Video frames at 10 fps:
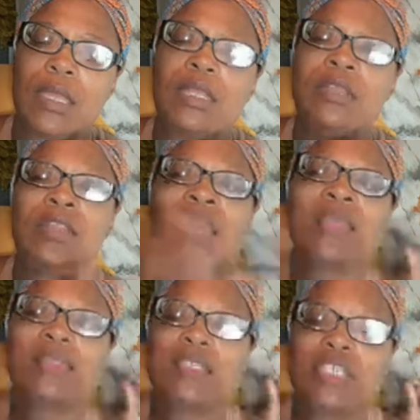That's
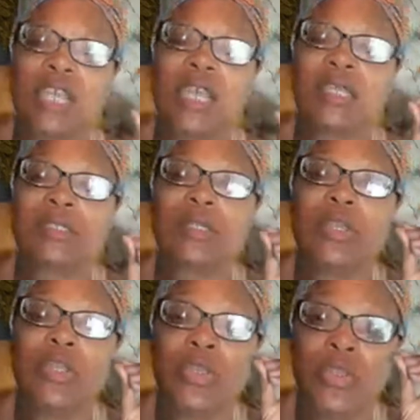a chance
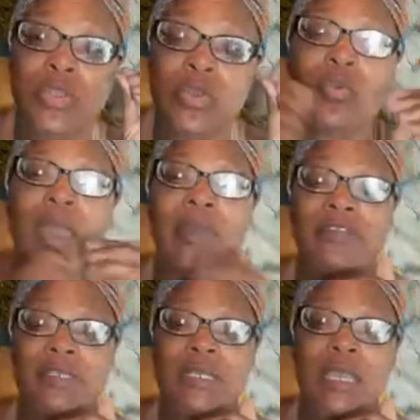you have to
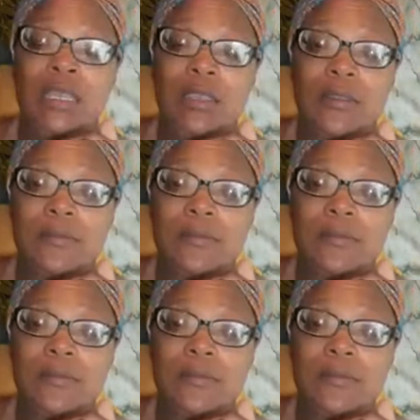take.